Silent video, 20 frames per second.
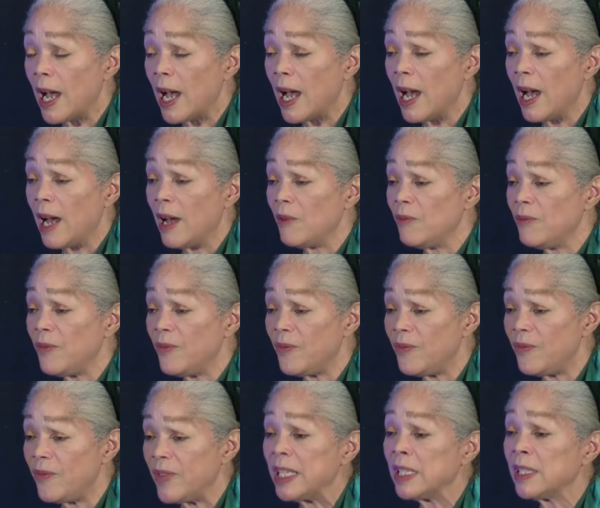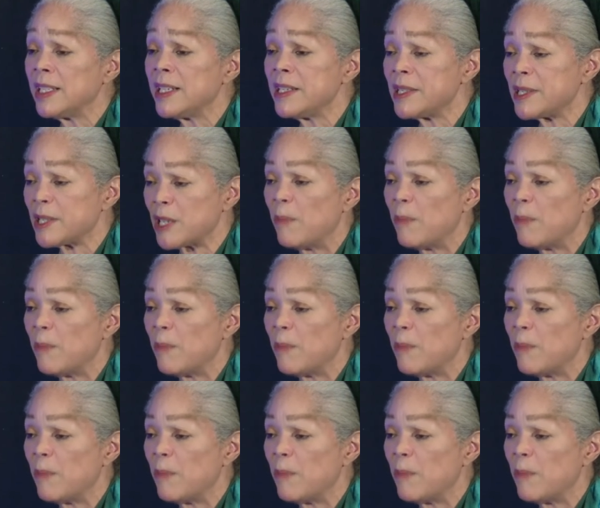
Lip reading: feelings